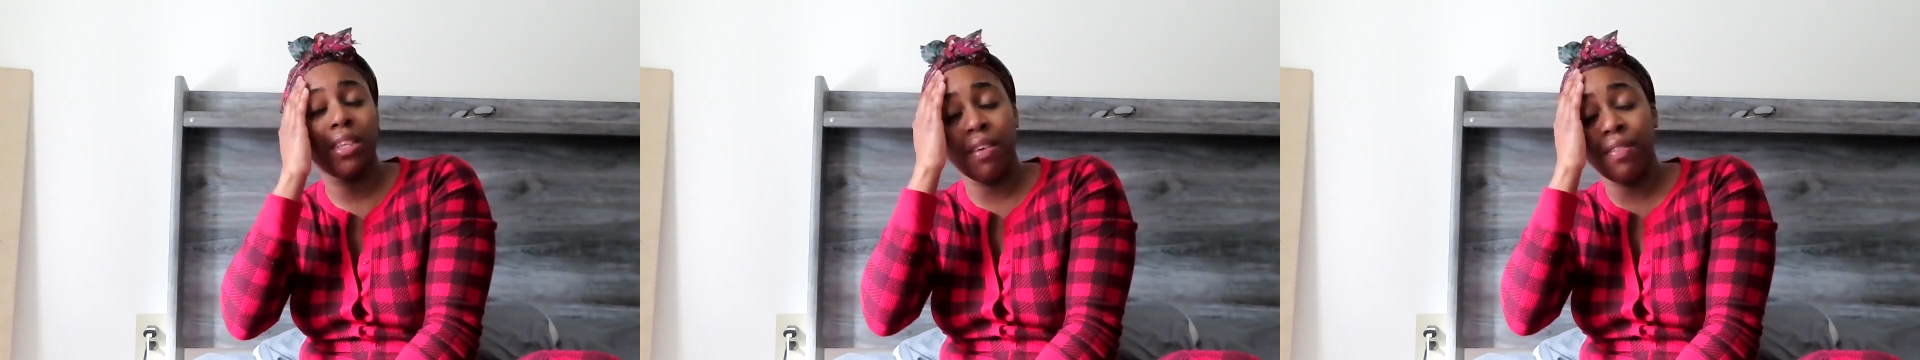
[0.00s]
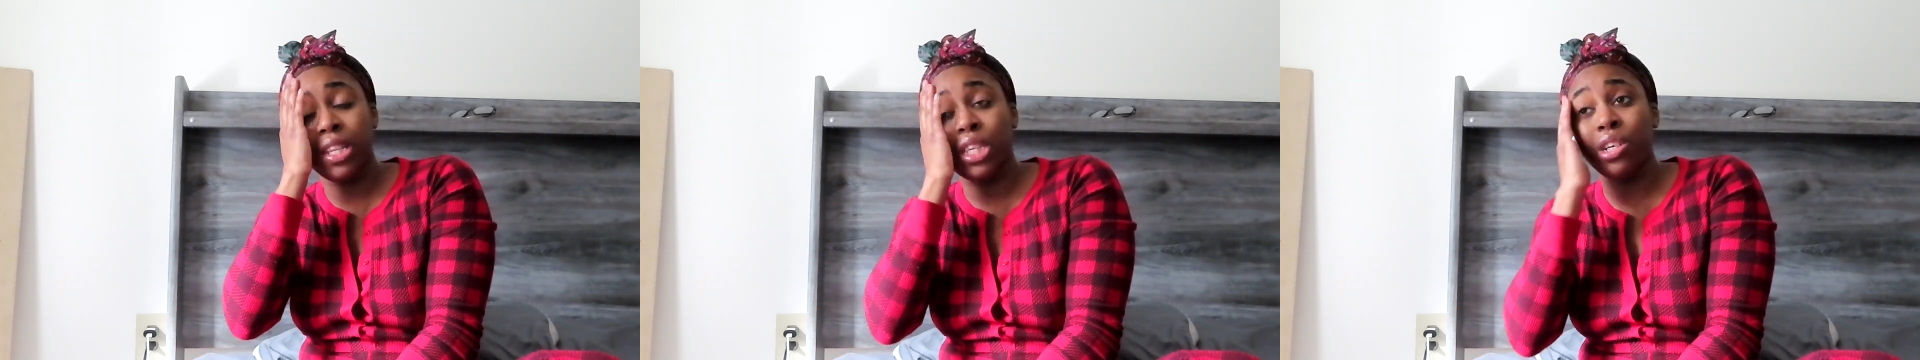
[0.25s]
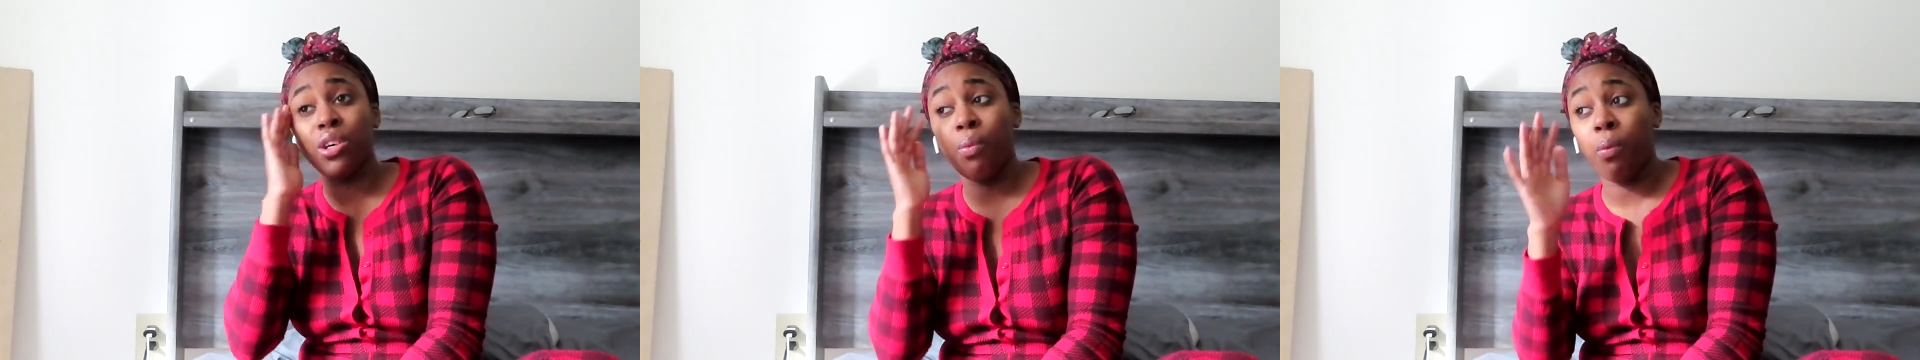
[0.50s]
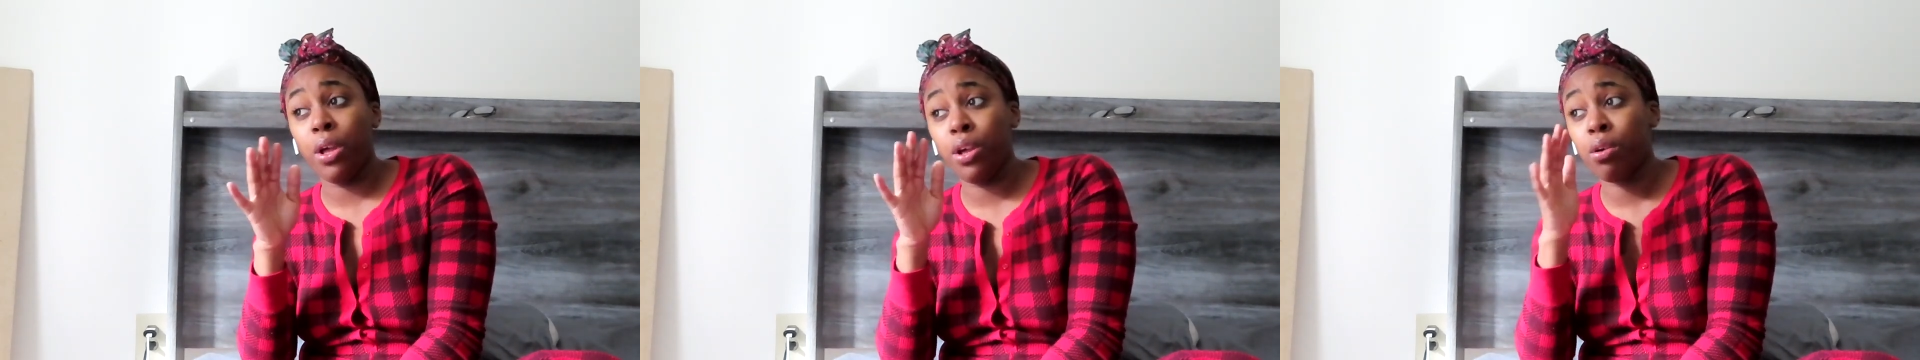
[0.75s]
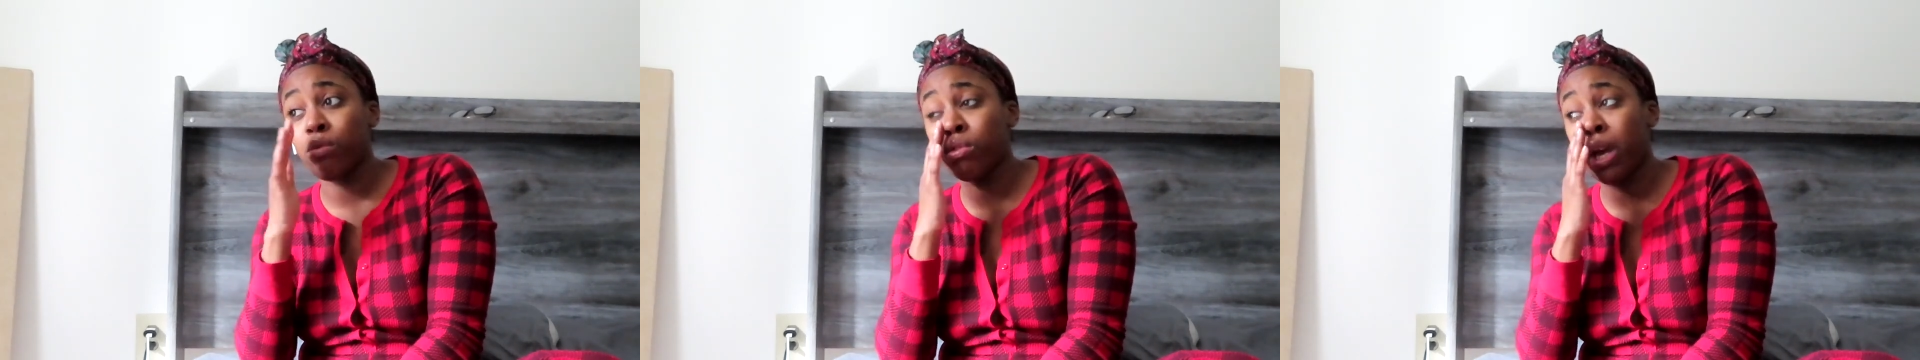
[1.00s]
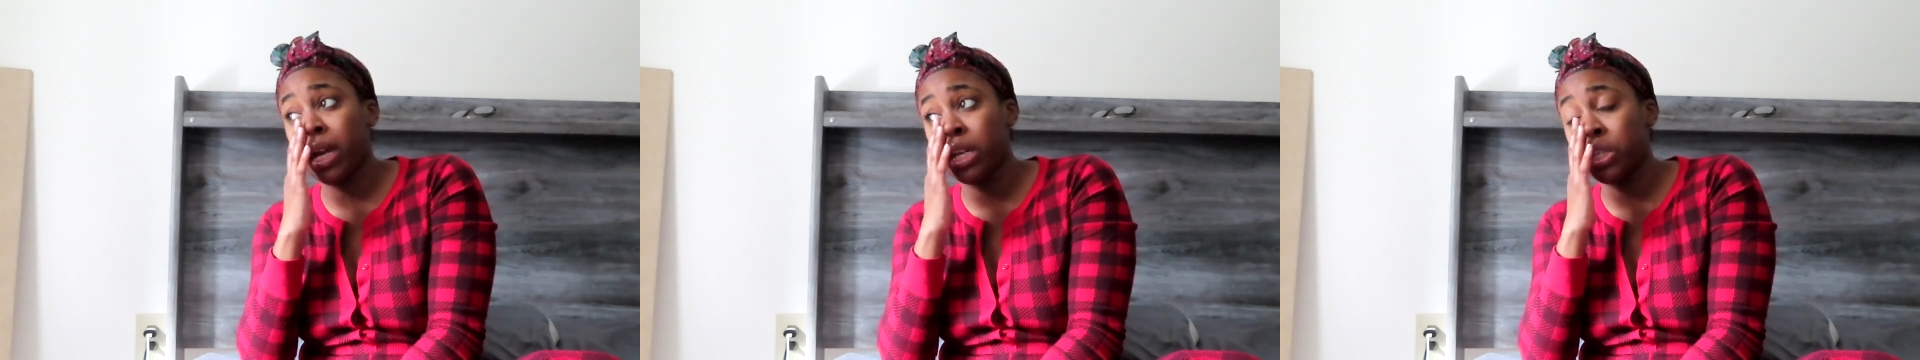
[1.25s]
give that to Goodwill
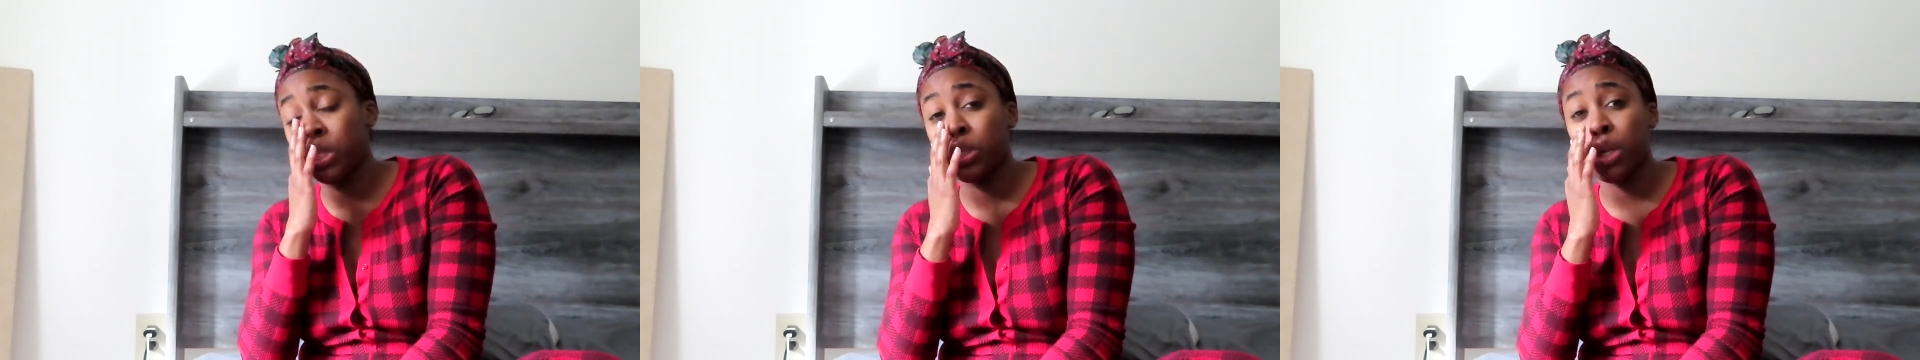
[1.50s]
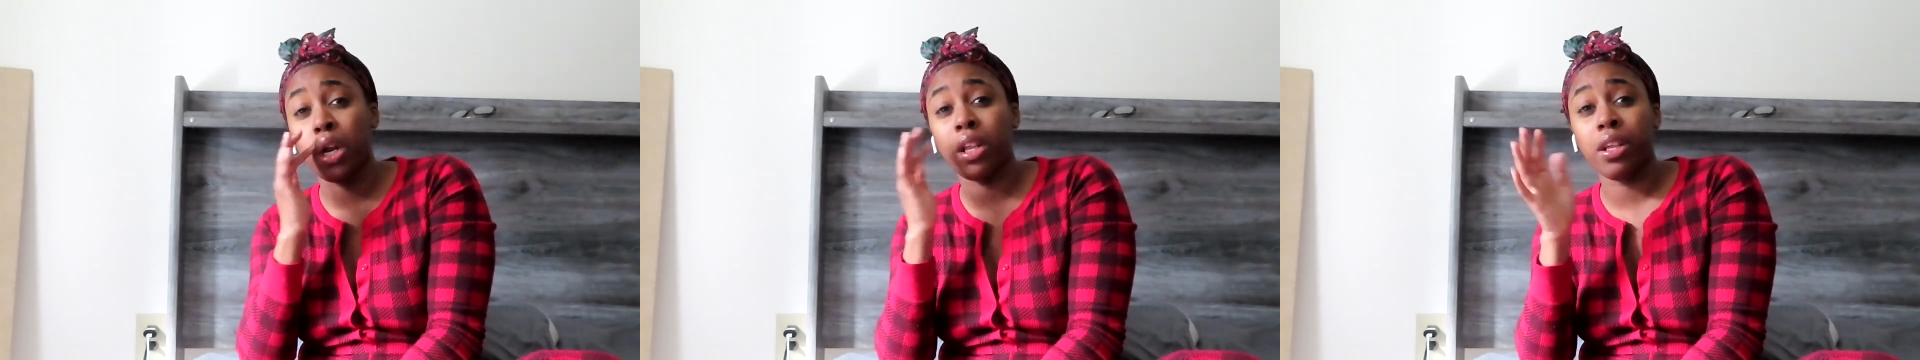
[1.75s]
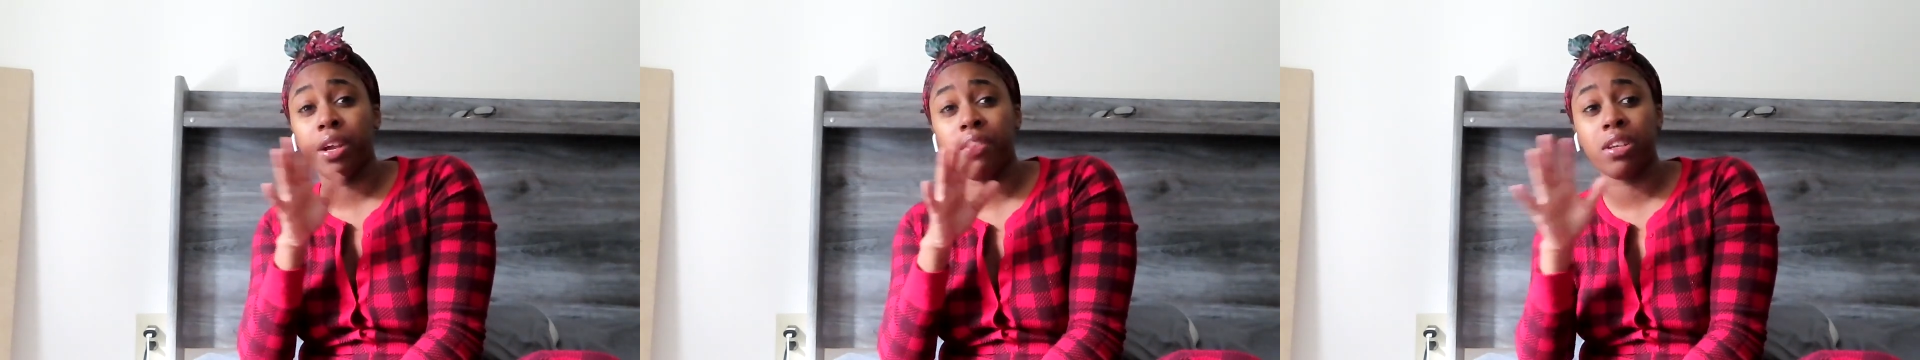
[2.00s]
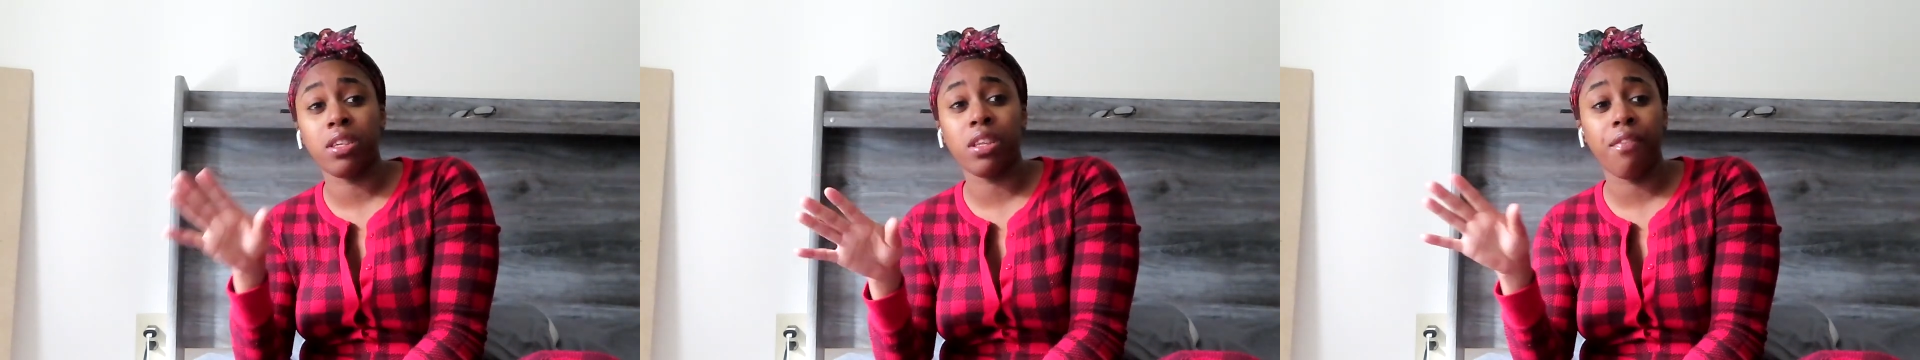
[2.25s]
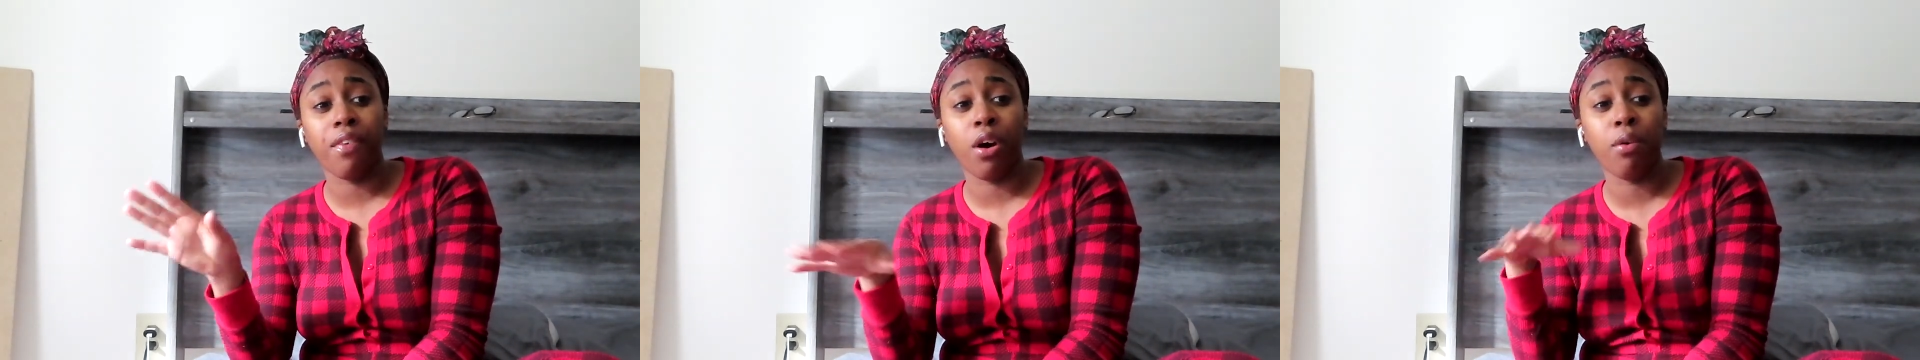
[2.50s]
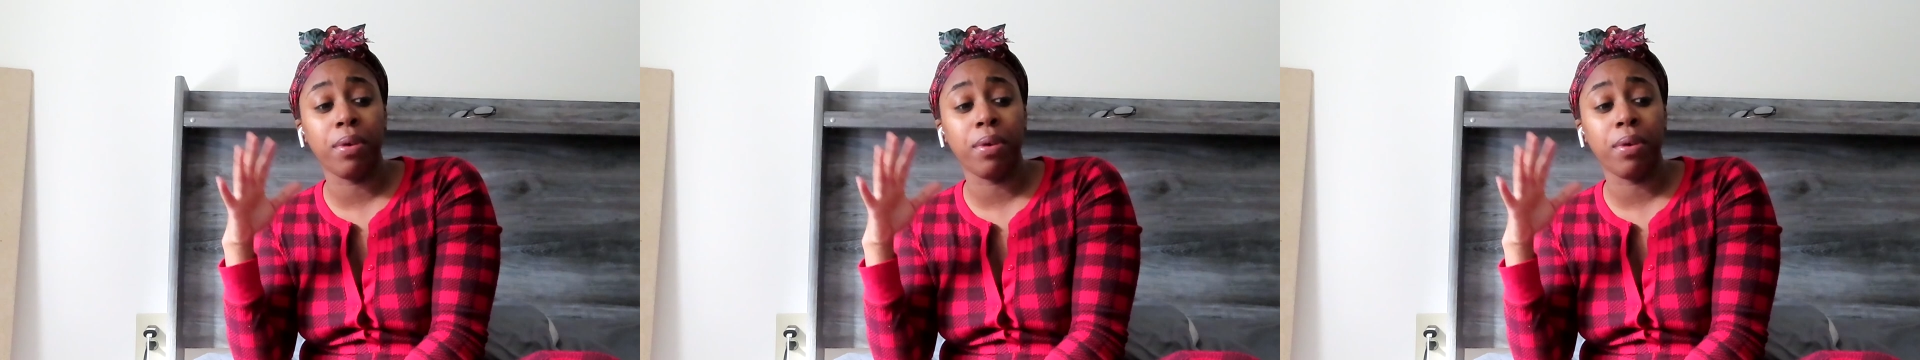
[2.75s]
so I can just start clearing stuff out,